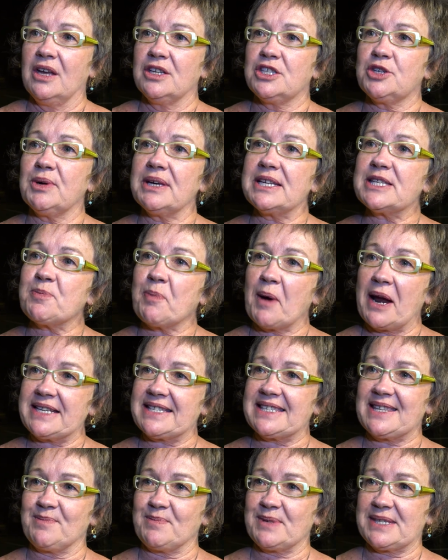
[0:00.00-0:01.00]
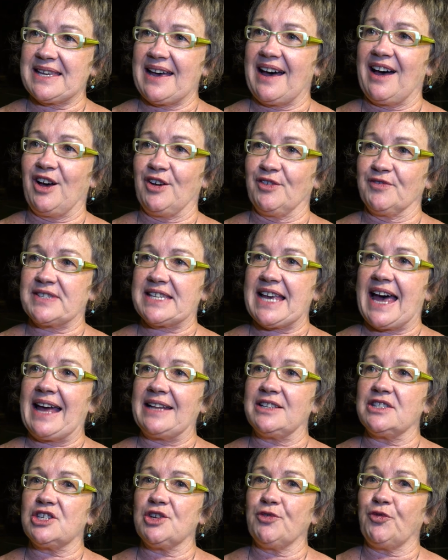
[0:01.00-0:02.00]
to express themselves
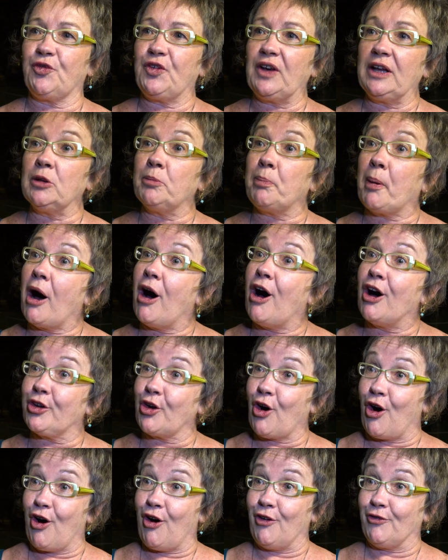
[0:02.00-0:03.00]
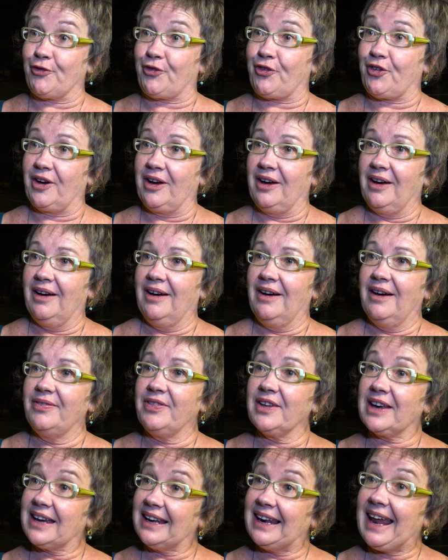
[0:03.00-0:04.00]
and to feel part of
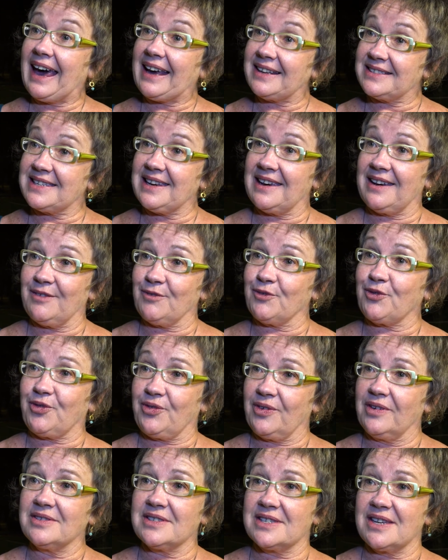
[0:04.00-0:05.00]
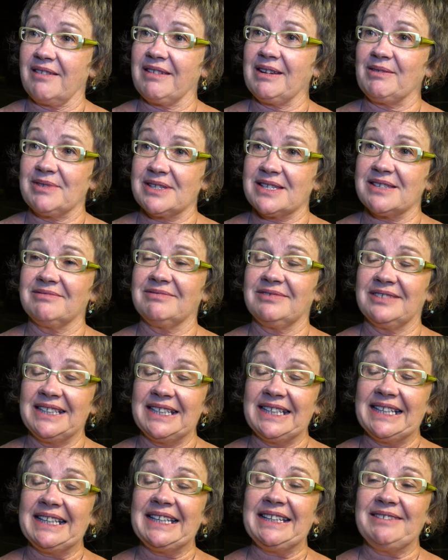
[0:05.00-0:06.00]
the collective. So it was a
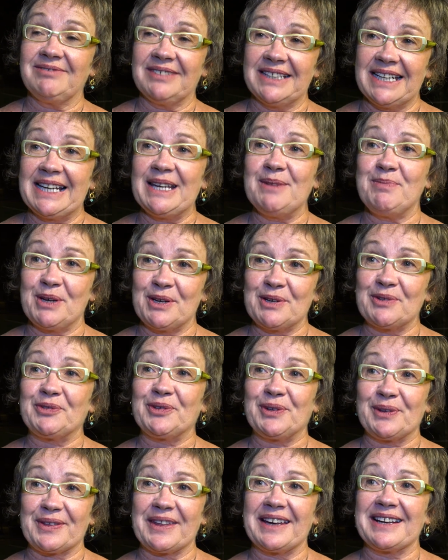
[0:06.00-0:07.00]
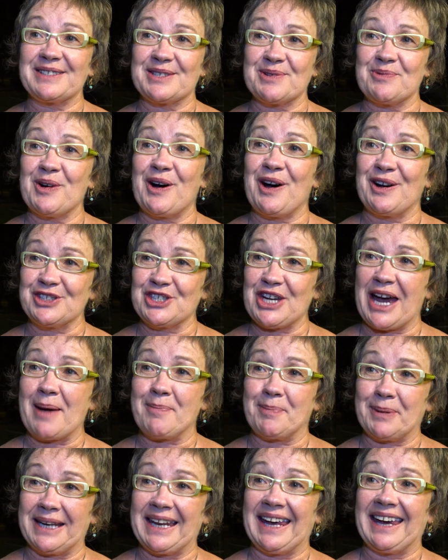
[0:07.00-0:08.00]
really, really beautiful thing to watch
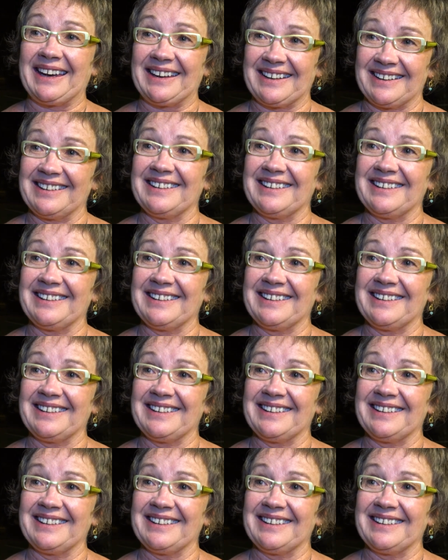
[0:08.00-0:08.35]
happening.